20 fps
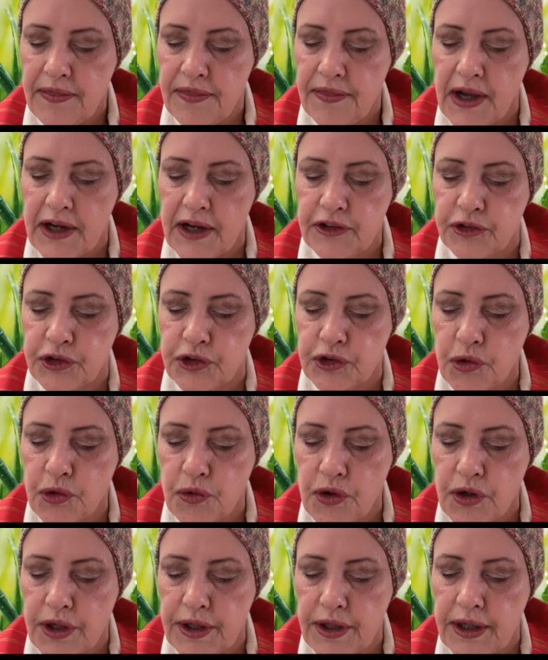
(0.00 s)
thy
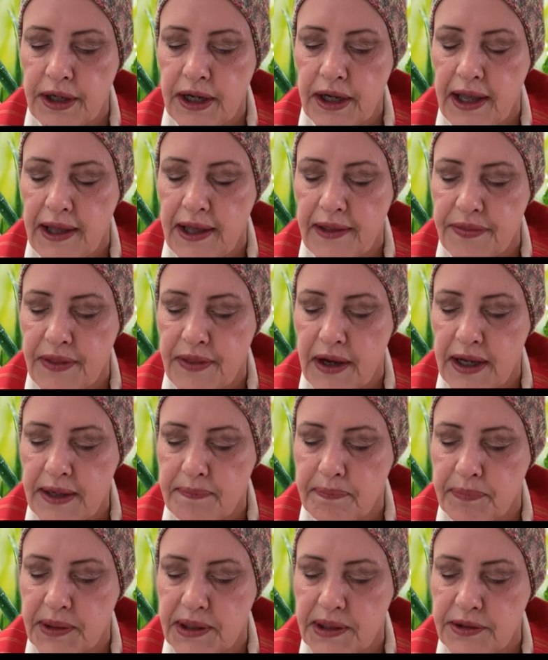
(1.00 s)
joy, and thy
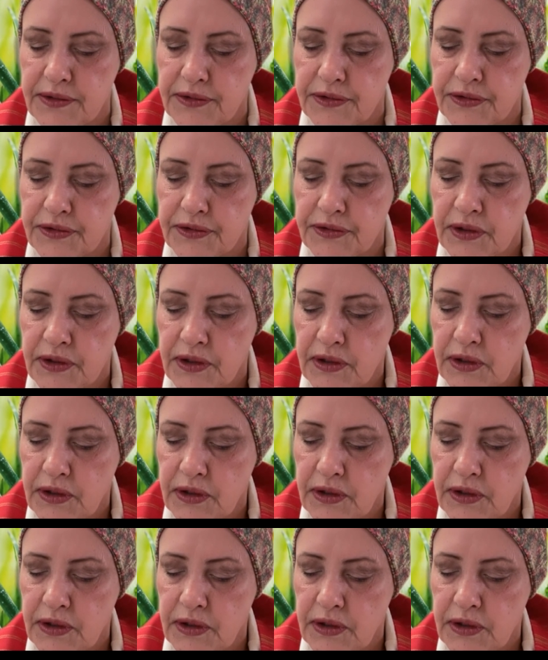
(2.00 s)
peace.